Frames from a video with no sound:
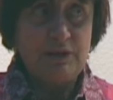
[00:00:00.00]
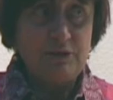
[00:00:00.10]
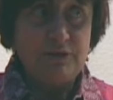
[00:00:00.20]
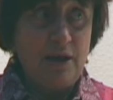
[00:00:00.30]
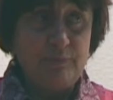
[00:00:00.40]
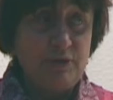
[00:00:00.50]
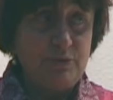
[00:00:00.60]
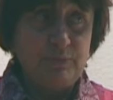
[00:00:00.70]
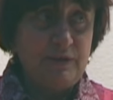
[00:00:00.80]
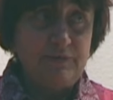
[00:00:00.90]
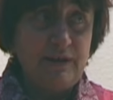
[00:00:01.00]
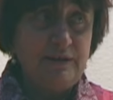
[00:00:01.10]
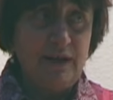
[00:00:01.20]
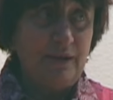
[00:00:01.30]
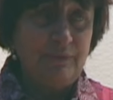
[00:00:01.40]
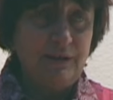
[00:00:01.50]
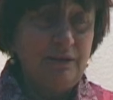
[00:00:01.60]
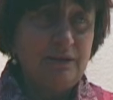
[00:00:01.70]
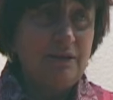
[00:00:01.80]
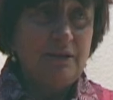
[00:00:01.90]
were not happy to be in Vietnam. Eh?
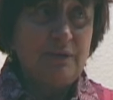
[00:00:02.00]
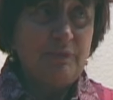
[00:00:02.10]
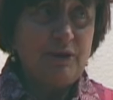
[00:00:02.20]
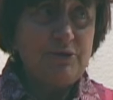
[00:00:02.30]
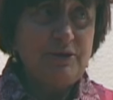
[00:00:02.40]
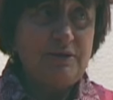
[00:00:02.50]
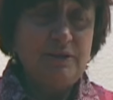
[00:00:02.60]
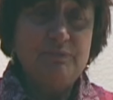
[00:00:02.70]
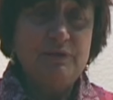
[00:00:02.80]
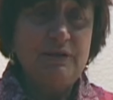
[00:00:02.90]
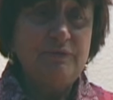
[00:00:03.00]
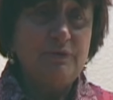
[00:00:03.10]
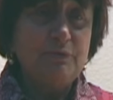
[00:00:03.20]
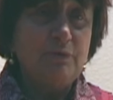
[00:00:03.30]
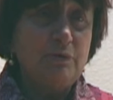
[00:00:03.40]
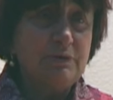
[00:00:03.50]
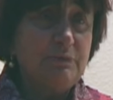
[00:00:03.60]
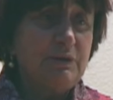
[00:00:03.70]
because they didn't believe the war they